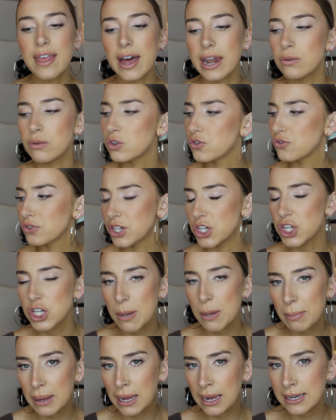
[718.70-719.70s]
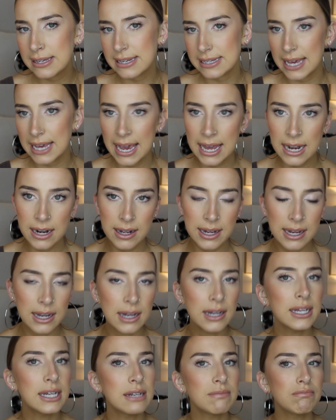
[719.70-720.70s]
that it was free shipping to
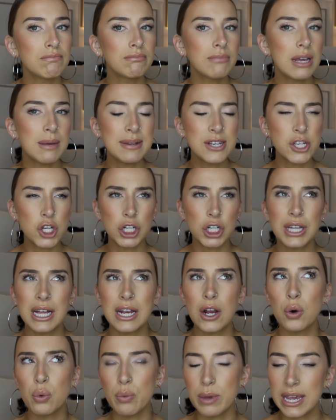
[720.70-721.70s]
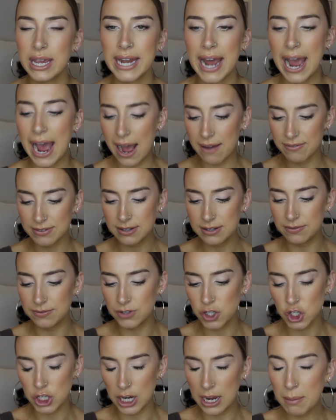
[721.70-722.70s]
Canada. It maybe took like a week and a half
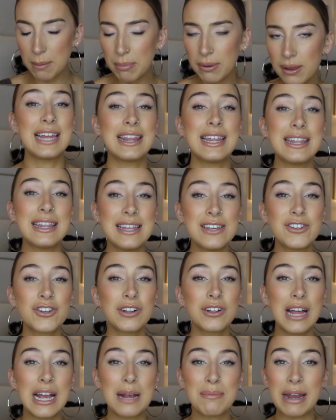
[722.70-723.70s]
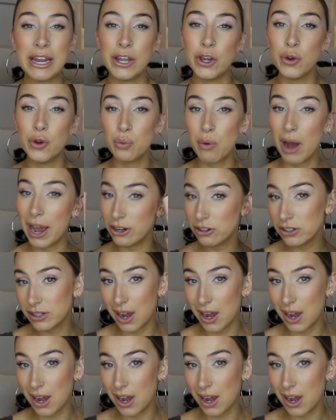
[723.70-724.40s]
to ship. I think these are like my new ride or